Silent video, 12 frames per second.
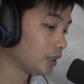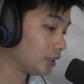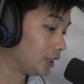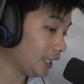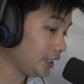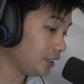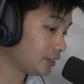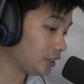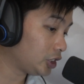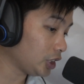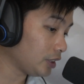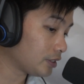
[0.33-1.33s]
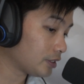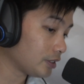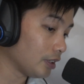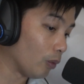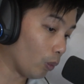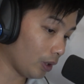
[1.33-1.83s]
Ladies and gents,
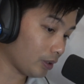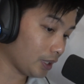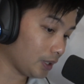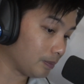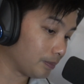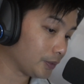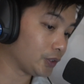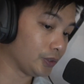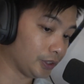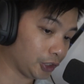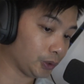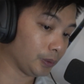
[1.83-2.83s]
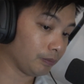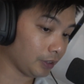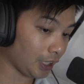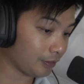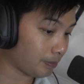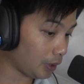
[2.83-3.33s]
welcome to the Shroom
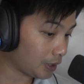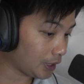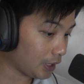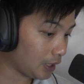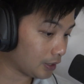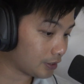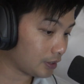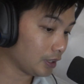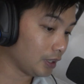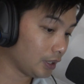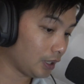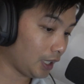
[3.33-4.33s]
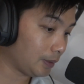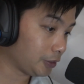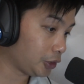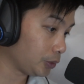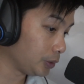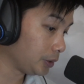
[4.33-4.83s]
Live podcast. I'm
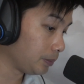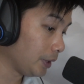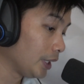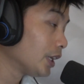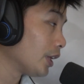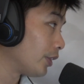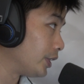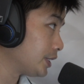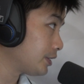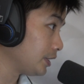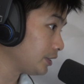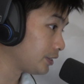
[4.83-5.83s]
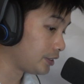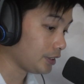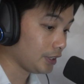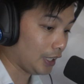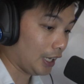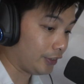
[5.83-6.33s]
Shroom. This is
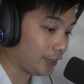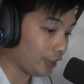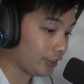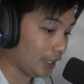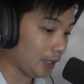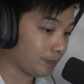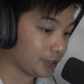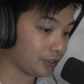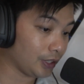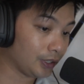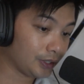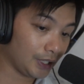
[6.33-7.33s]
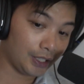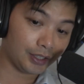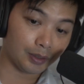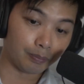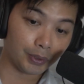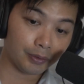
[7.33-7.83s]
another episode in
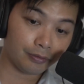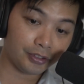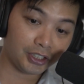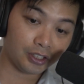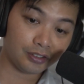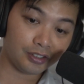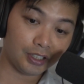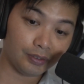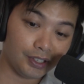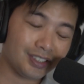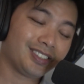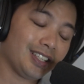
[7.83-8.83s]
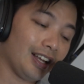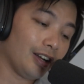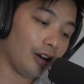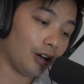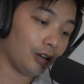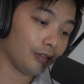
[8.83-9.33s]
the brim fishing series
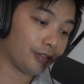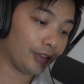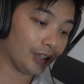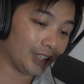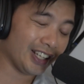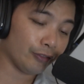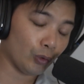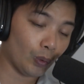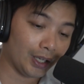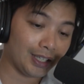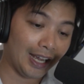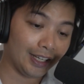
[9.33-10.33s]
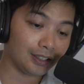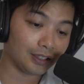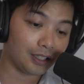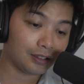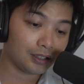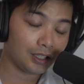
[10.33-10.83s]
of the Level 1
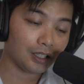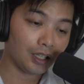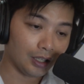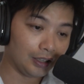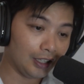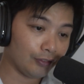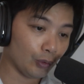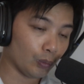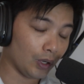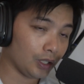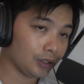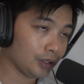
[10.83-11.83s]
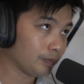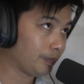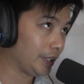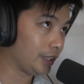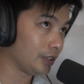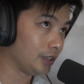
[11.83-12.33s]
Angler. Level 1
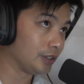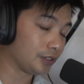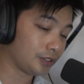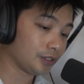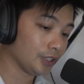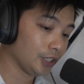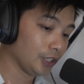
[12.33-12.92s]
because